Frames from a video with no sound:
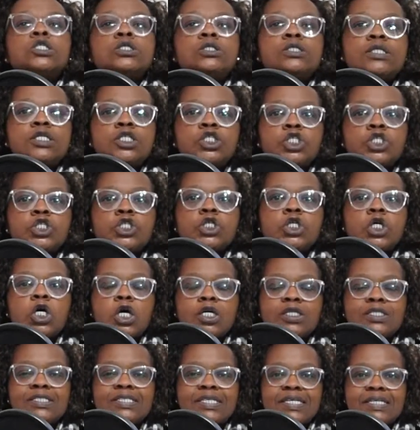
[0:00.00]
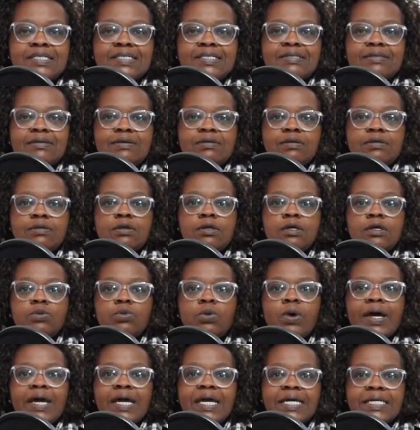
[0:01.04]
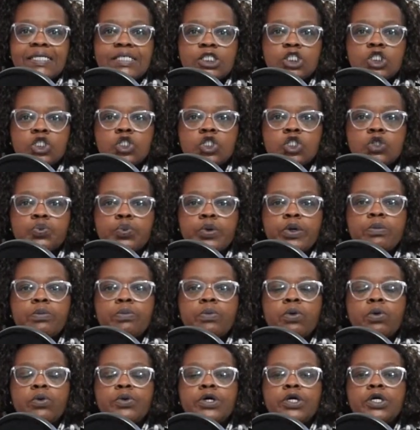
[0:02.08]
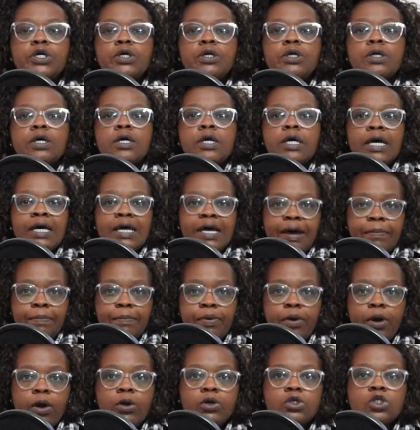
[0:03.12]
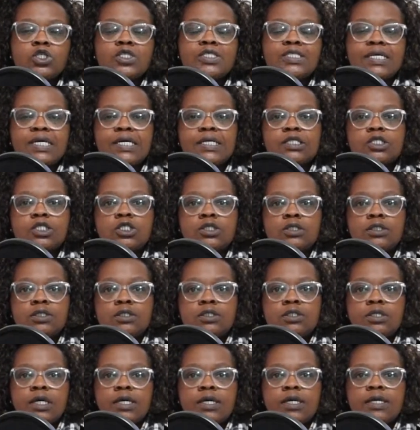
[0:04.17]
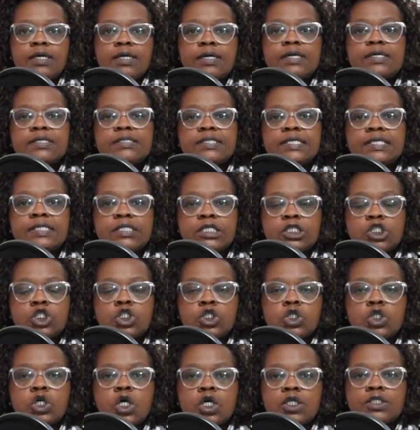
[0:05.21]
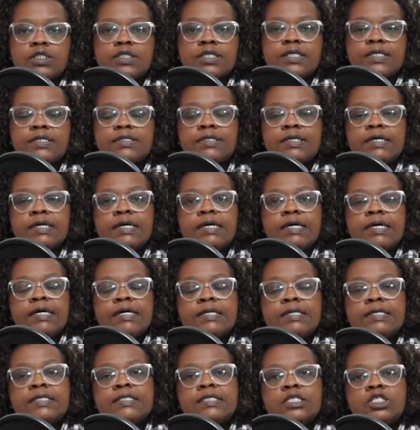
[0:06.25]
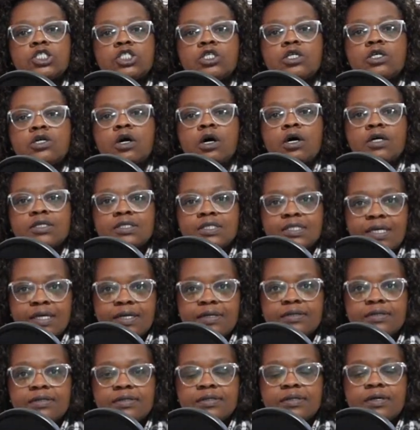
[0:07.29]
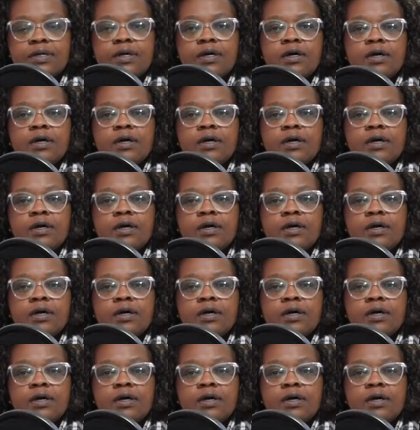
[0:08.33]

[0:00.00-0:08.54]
digital content. The way Digital Springboard approaches EdTech is the digital content. The digital content